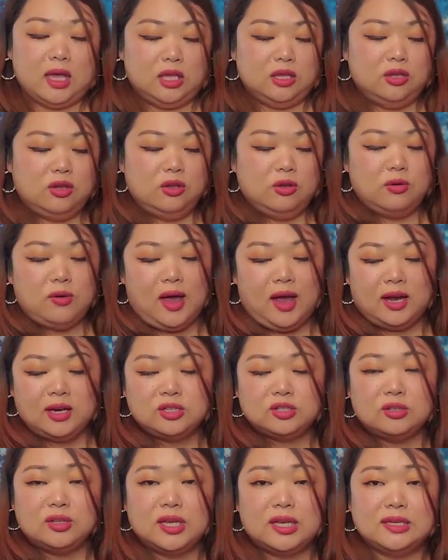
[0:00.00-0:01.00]
you
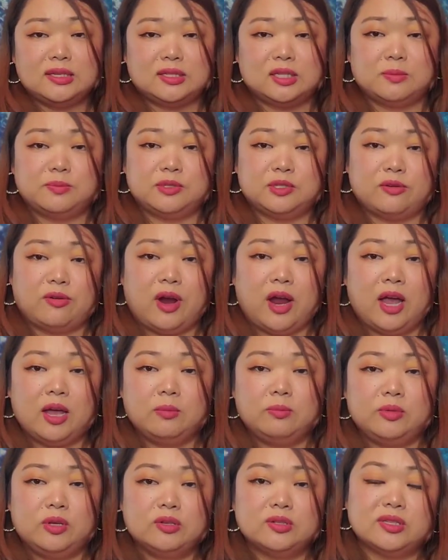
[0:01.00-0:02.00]
actually
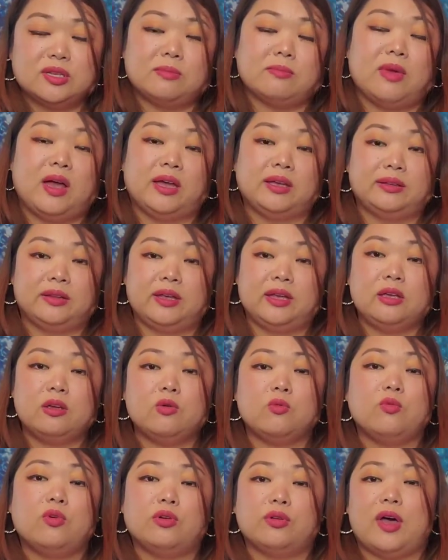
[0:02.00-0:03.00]
subscribe using my link,
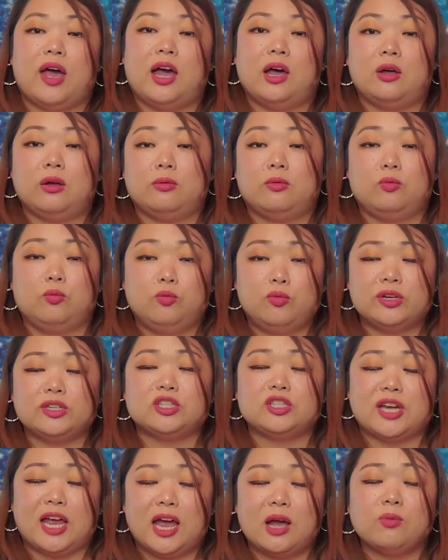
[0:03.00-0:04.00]

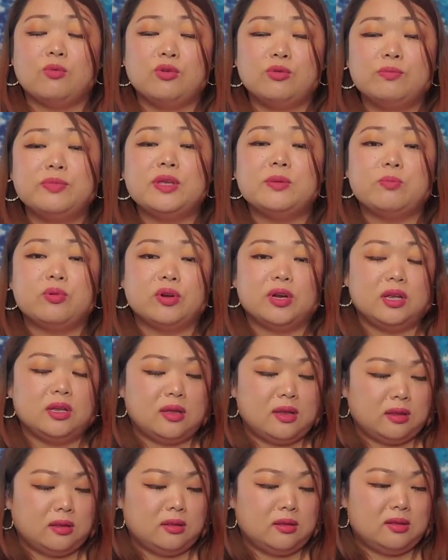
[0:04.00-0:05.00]
which I will be
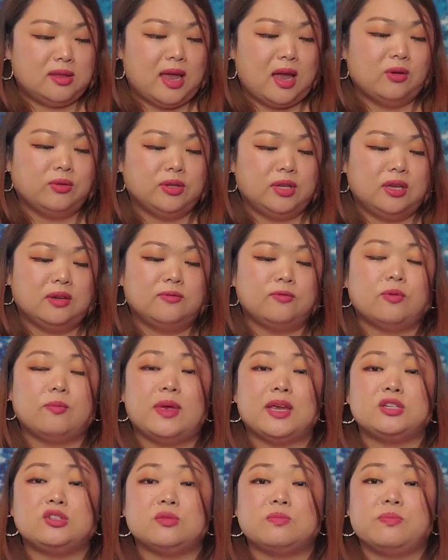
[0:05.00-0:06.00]
putting down the
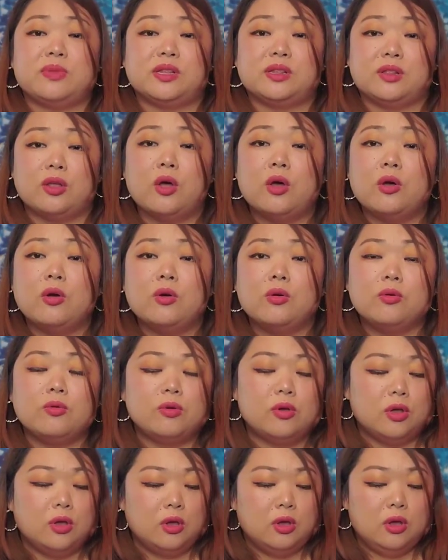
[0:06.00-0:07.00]
information
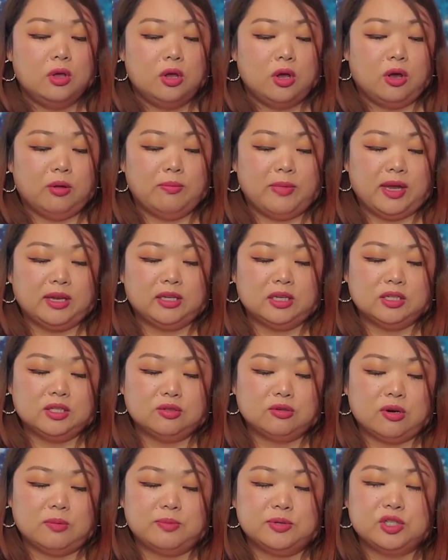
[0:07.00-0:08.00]
below on my
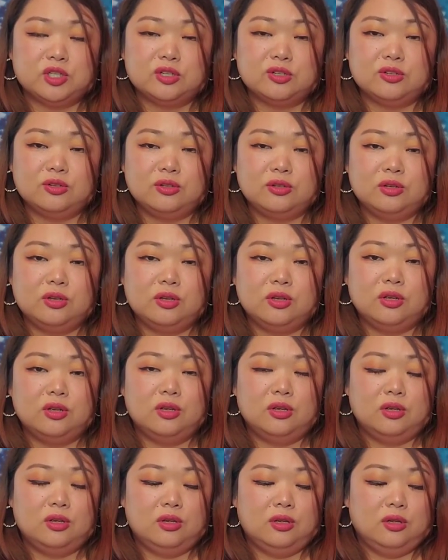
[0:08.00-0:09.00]
description,
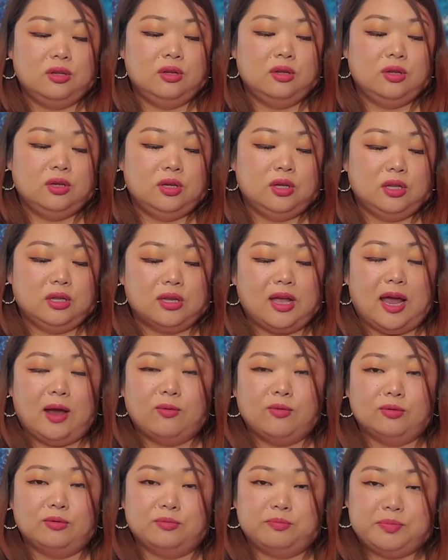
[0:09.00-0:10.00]
I
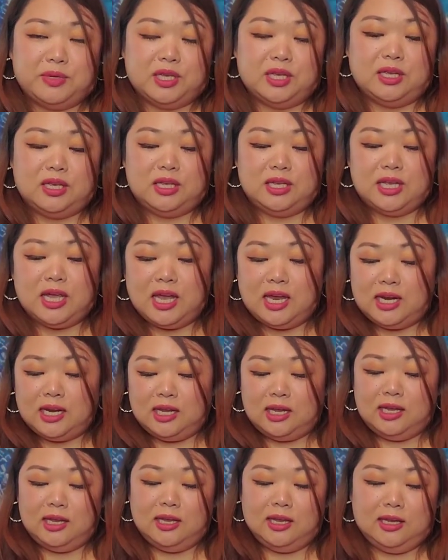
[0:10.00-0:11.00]
will be
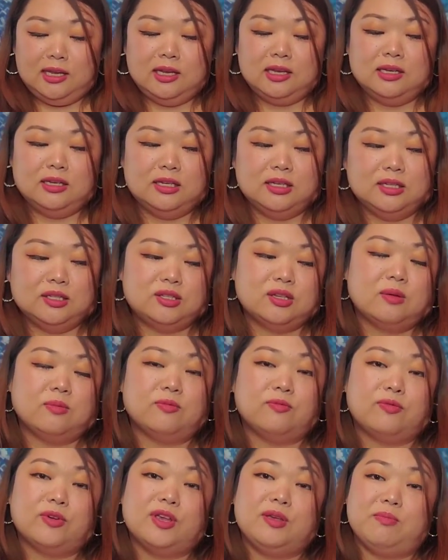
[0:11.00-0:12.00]
getting some
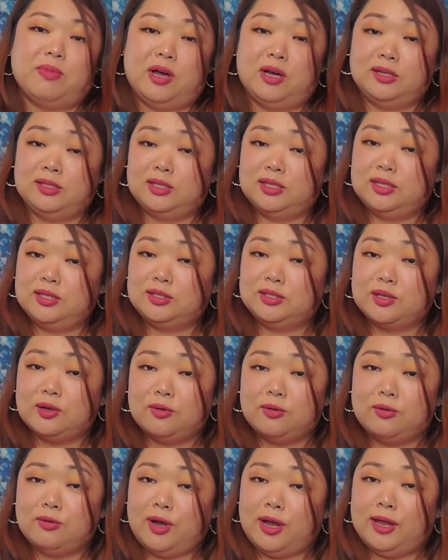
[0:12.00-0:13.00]
free boxes.
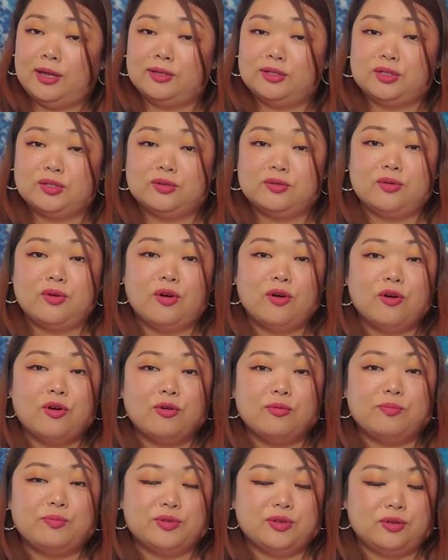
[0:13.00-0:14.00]
So I do
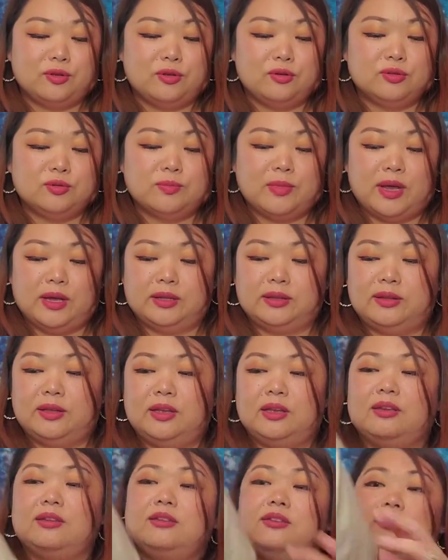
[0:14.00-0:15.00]
hope you use my
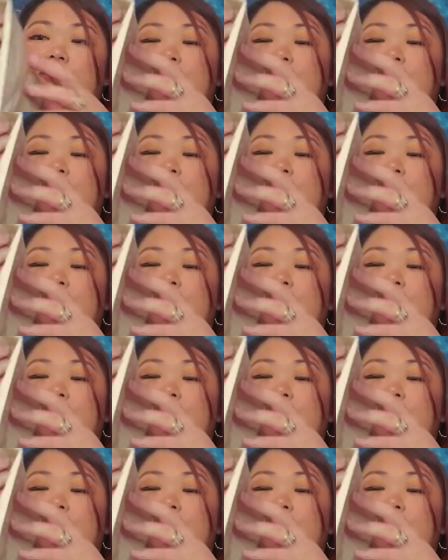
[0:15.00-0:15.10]
link.